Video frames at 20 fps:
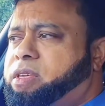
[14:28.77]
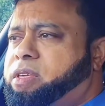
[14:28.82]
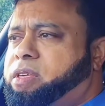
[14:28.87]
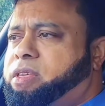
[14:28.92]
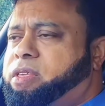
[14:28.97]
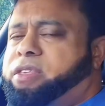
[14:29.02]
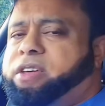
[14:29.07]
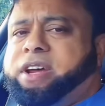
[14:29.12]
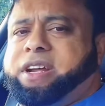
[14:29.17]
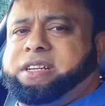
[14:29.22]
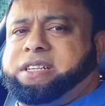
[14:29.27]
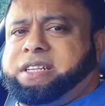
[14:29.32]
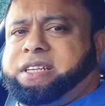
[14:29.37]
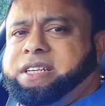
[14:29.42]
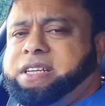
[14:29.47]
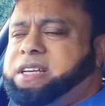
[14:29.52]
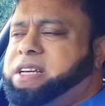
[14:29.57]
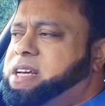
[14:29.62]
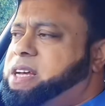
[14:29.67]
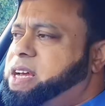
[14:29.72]
30,
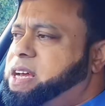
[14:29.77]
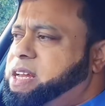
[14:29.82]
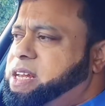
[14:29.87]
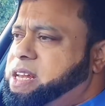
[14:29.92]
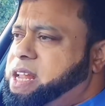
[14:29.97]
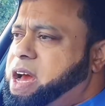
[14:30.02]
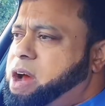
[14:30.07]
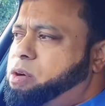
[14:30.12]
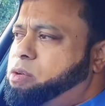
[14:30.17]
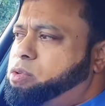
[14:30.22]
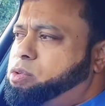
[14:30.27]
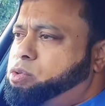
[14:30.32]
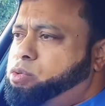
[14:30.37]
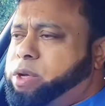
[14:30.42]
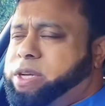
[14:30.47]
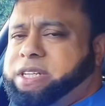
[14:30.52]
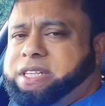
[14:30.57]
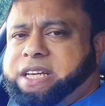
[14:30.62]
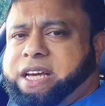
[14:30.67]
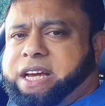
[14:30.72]
and now
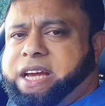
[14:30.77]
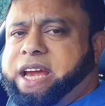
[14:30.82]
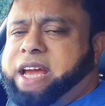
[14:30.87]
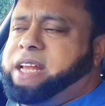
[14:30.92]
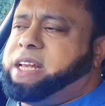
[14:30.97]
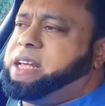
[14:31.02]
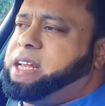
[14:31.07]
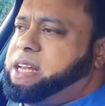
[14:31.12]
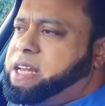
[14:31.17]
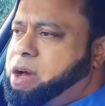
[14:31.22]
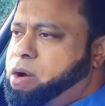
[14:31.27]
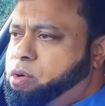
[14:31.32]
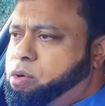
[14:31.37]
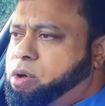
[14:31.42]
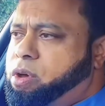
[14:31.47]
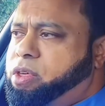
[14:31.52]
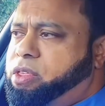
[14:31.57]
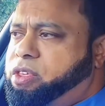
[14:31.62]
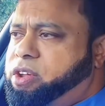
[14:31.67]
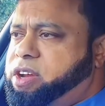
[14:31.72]
20 again, now
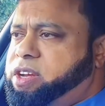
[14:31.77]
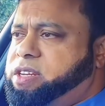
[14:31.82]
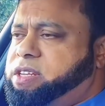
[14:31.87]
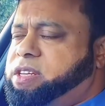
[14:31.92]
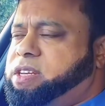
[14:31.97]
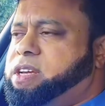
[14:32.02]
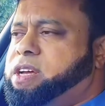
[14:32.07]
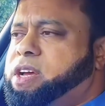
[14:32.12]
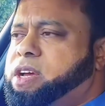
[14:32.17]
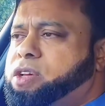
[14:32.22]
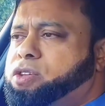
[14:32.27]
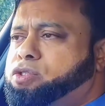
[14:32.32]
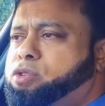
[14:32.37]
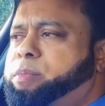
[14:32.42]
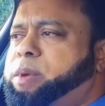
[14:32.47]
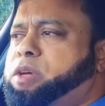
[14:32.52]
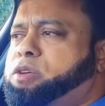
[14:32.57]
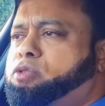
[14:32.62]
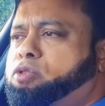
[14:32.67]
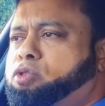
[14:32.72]
30. So
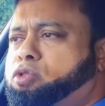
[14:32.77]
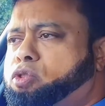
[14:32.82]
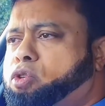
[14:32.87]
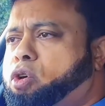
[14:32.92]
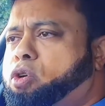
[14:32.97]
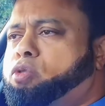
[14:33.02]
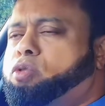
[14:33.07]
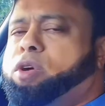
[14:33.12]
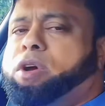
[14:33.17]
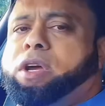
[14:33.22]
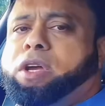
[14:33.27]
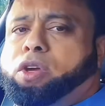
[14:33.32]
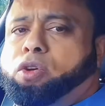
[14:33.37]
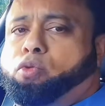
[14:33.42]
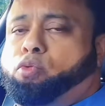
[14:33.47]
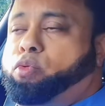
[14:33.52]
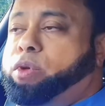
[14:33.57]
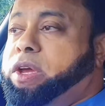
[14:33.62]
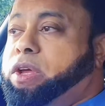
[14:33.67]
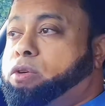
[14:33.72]
make sure you know, you
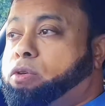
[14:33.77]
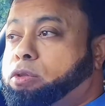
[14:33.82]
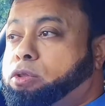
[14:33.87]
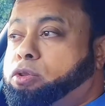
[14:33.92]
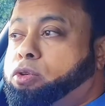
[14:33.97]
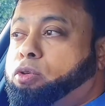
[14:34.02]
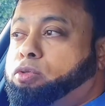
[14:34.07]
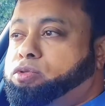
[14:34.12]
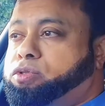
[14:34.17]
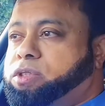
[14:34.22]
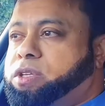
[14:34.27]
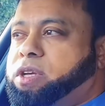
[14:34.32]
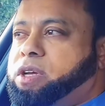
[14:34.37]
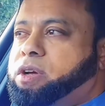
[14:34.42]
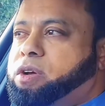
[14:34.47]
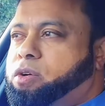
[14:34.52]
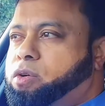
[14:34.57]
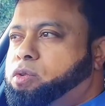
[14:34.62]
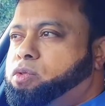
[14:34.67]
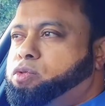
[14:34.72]
read all those
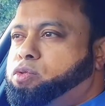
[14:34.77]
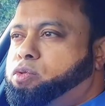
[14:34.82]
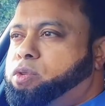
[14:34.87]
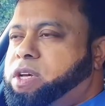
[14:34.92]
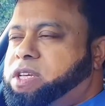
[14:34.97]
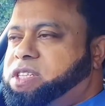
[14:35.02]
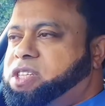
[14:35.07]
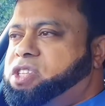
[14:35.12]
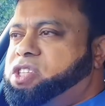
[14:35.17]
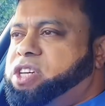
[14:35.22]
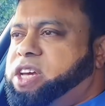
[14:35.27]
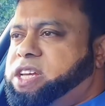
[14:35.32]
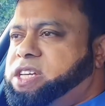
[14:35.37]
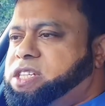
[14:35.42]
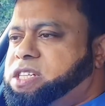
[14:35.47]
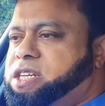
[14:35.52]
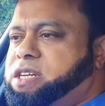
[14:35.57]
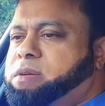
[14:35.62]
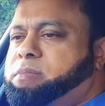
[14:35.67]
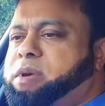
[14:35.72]
as soon as it's
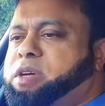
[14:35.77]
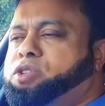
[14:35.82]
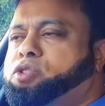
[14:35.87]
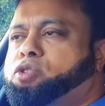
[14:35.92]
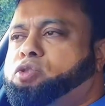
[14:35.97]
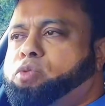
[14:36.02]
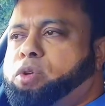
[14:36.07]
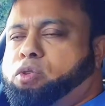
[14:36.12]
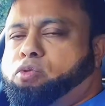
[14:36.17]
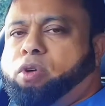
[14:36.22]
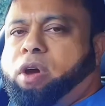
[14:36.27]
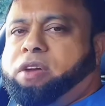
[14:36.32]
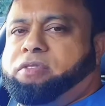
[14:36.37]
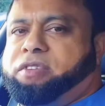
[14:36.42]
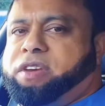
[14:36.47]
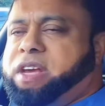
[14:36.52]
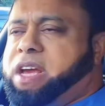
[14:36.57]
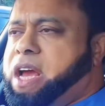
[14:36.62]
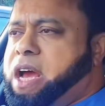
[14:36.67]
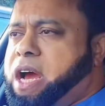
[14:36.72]
changing. Make sure you are
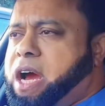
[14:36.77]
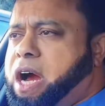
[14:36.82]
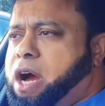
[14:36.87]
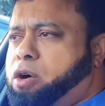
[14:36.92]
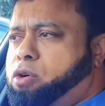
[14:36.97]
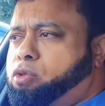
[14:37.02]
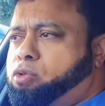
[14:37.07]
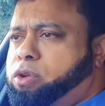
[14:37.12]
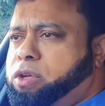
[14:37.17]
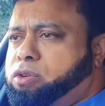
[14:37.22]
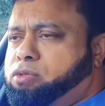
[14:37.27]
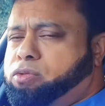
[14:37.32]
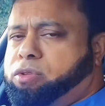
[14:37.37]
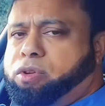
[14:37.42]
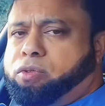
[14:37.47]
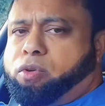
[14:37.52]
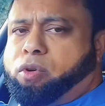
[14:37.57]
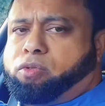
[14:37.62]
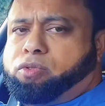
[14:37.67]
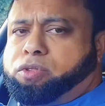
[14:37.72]
driving according to the
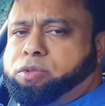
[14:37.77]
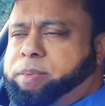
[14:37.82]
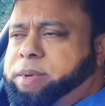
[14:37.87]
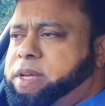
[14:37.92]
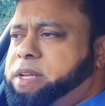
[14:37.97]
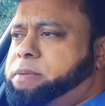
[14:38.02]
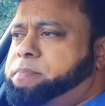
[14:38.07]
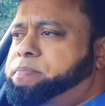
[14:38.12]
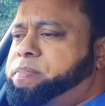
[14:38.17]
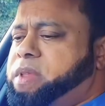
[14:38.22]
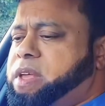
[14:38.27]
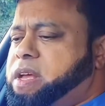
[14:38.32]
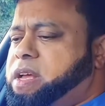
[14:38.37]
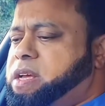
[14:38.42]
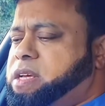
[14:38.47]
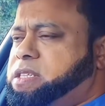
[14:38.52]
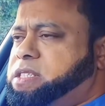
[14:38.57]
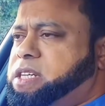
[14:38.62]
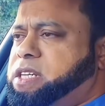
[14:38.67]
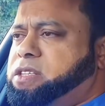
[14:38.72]
road speed.
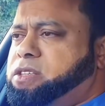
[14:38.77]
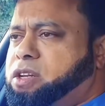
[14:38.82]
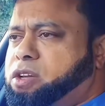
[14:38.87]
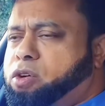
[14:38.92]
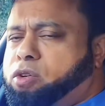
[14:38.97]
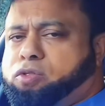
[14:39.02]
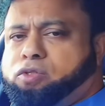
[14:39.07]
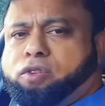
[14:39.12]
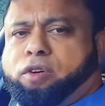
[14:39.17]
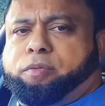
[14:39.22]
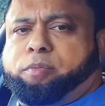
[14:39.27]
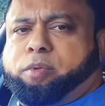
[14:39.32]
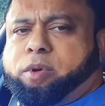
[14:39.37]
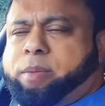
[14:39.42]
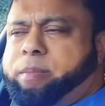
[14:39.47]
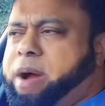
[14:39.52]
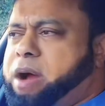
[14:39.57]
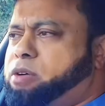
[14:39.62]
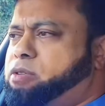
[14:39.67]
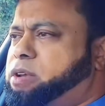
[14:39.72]
Signal goes off, put it
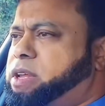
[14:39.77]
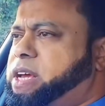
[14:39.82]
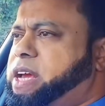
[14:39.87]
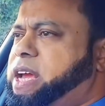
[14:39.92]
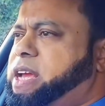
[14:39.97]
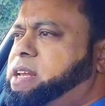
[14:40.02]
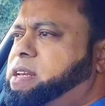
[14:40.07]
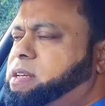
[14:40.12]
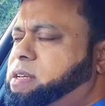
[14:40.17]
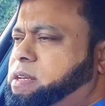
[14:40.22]
back on again.